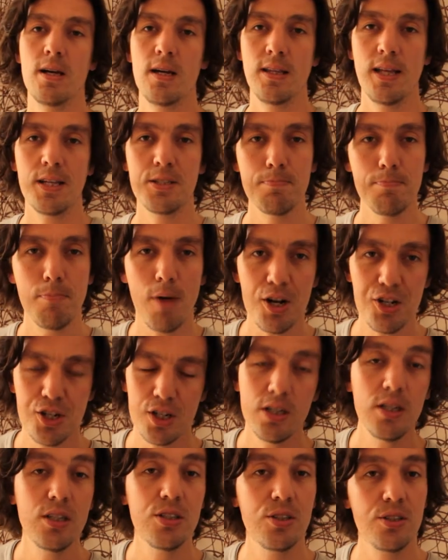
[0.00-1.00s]
that's much
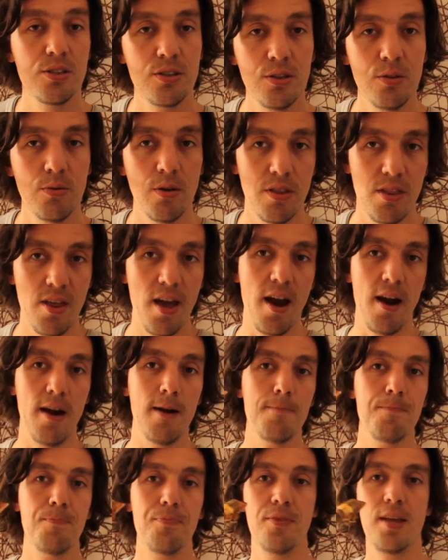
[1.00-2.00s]
easier to do it
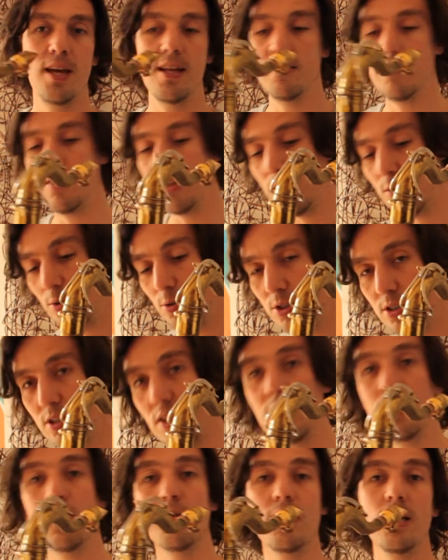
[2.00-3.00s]
there than to use the
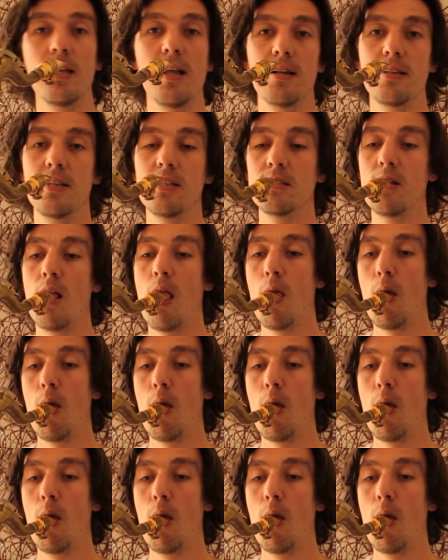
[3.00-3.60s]
little key like this,